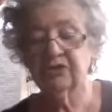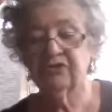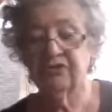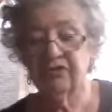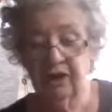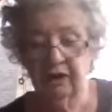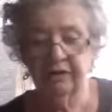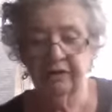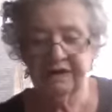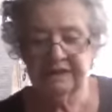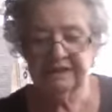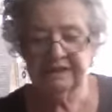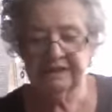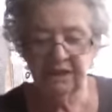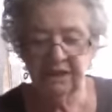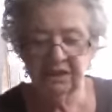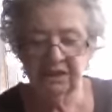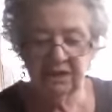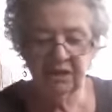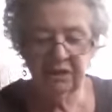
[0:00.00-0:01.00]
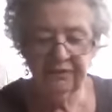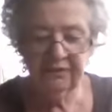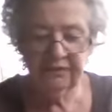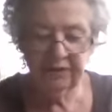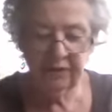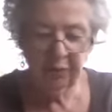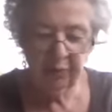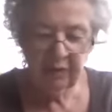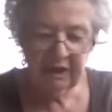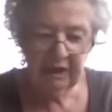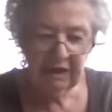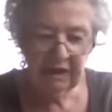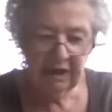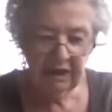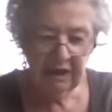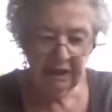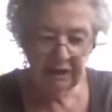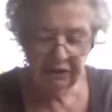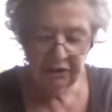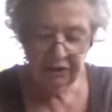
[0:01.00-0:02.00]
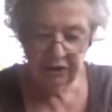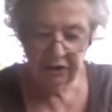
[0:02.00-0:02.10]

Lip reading: very sensitive to pH.